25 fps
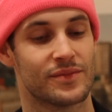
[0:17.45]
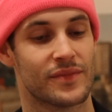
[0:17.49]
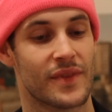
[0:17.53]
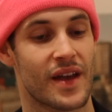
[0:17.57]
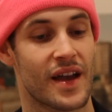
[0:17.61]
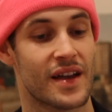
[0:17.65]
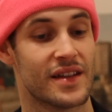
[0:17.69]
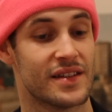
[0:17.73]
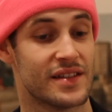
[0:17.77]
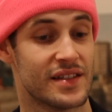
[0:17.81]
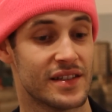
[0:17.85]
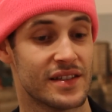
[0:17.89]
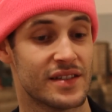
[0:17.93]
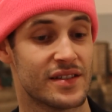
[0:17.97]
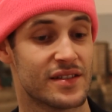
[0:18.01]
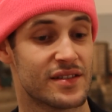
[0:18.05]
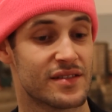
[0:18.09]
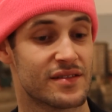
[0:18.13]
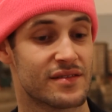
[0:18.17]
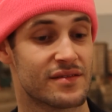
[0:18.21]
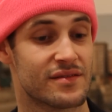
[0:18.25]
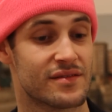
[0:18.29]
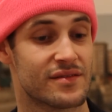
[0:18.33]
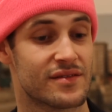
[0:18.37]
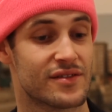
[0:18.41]
I did
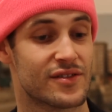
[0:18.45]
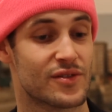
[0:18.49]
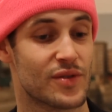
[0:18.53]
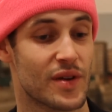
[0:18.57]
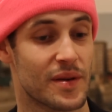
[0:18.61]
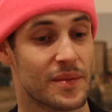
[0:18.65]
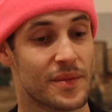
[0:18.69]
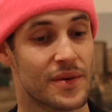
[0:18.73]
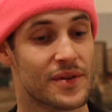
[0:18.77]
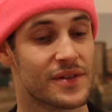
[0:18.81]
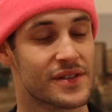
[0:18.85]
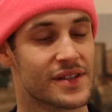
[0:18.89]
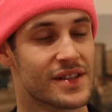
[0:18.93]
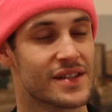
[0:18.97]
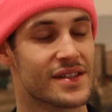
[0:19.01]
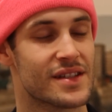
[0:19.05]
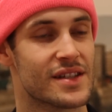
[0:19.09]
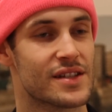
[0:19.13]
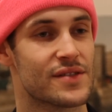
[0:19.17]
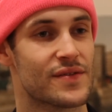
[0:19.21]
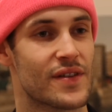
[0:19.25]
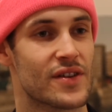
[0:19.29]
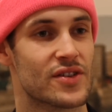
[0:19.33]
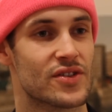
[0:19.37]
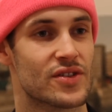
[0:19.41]
three months in
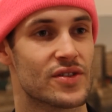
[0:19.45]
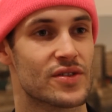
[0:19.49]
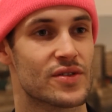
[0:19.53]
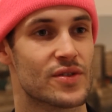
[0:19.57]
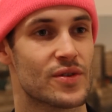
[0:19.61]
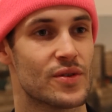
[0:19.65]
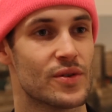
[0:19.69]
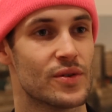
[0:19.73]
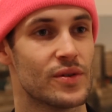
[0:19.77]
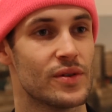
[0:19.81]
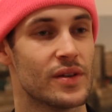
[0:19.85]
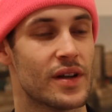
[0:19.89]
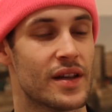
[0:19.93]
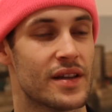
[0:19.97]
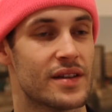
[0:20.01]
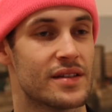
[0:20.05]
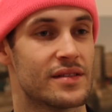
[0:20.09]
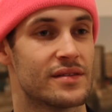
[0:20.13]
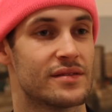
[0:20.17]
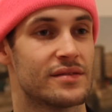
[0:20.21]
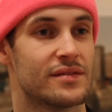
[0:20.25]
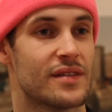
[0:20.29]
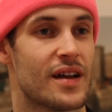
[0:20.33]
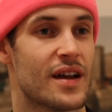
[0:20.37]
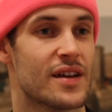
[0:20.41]
this fashion school
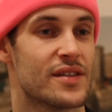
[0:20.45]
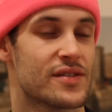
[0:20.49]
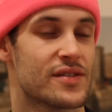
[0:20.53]
and I